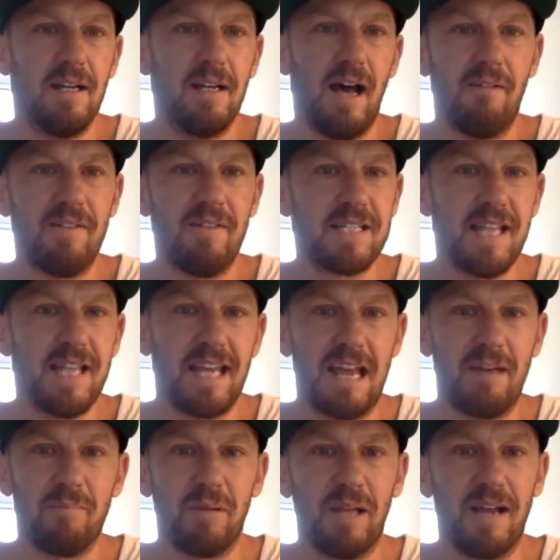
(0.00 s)
obviously, that
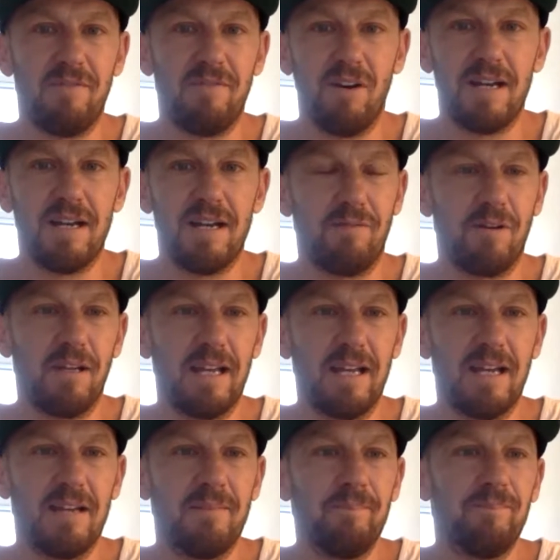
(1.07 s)
game played very differently,
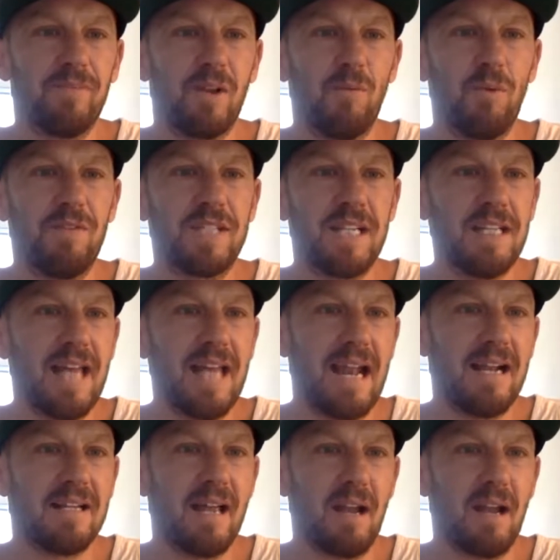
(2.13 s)
and we've seen that.
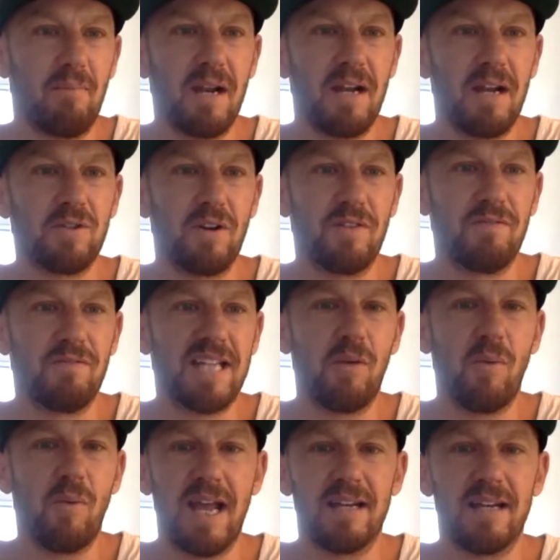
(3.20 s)
And, and I'm going to sort of
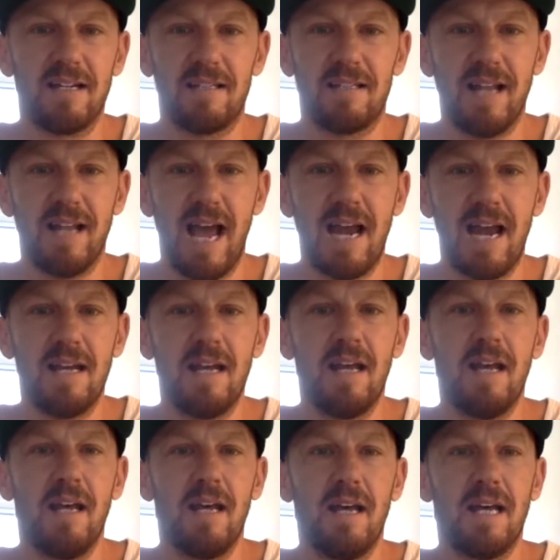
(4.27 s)
segue into tonight.
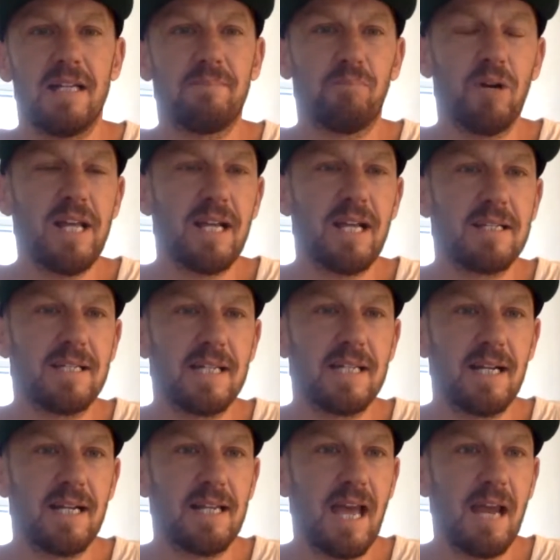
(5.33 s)
It's pretty
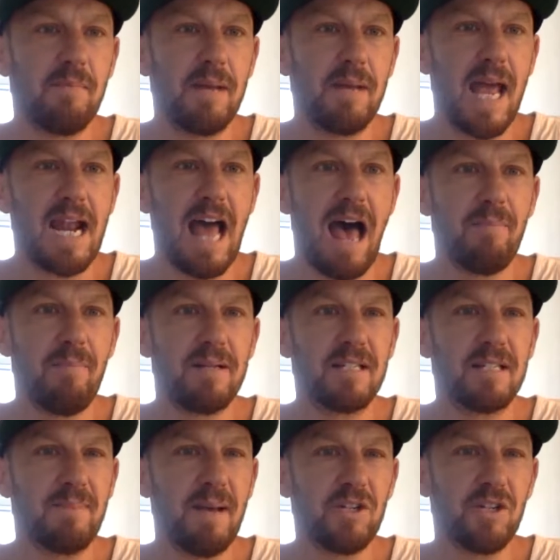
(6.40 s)
consistent in the NBA. It happens,
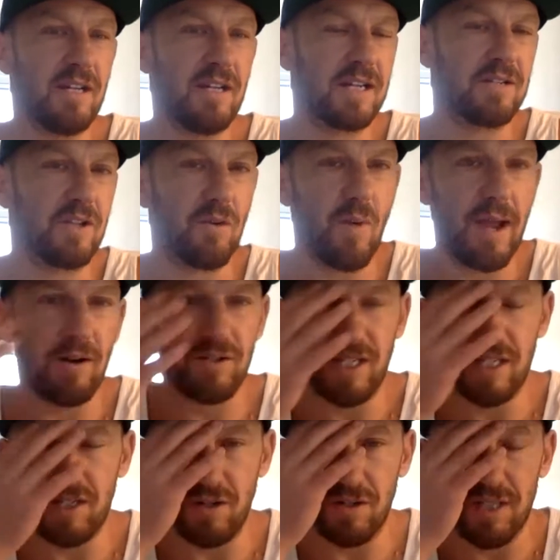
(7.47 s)
especially like during the regular
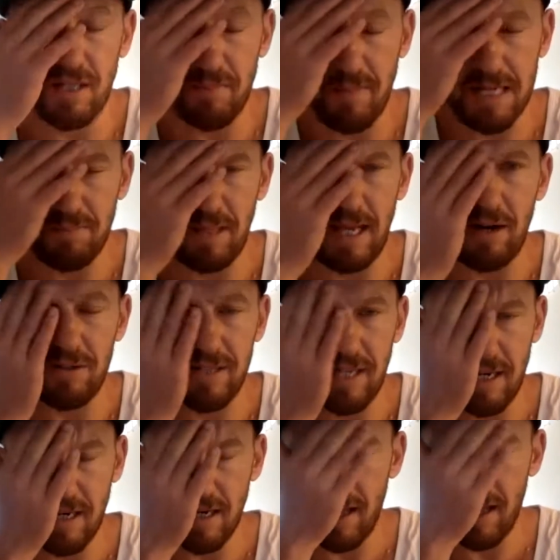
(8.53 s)
season. You'll see the best player
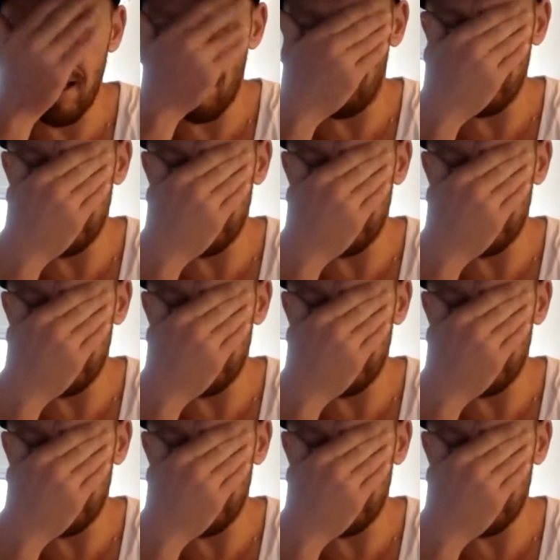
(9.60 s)
sit, and then all of